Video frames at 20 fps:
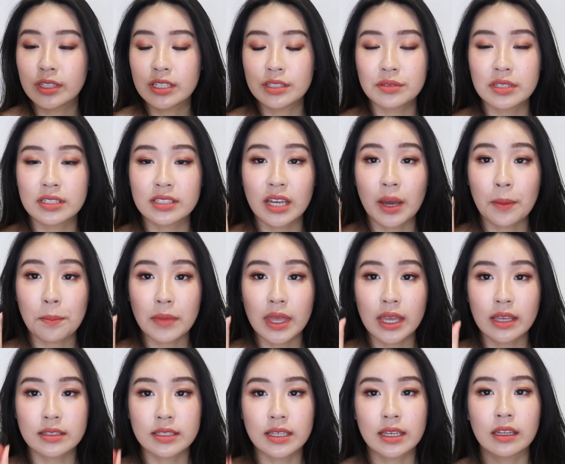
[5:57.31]
This was
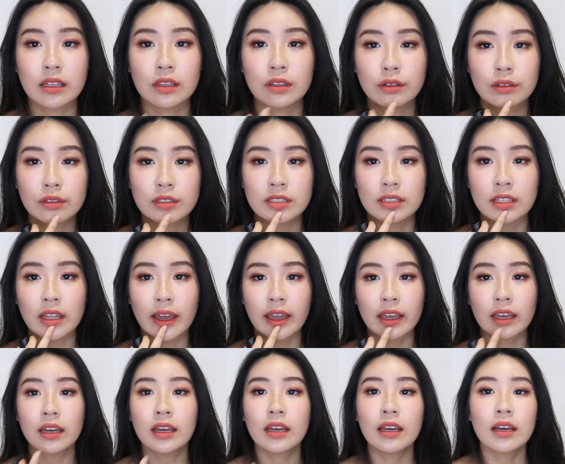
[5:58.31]
amazing. It looks
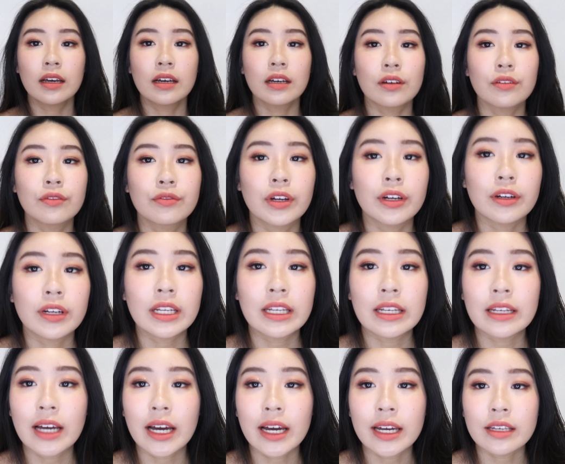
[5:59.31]
like a very
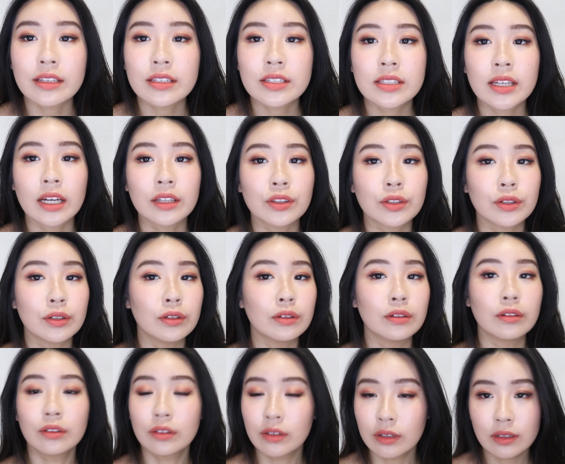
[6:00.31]
nice
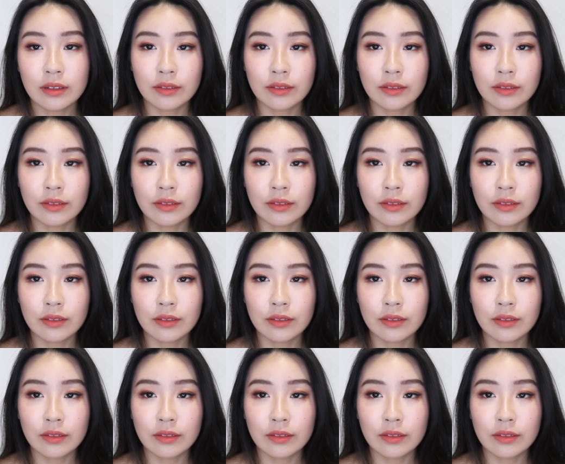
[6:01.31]
subtle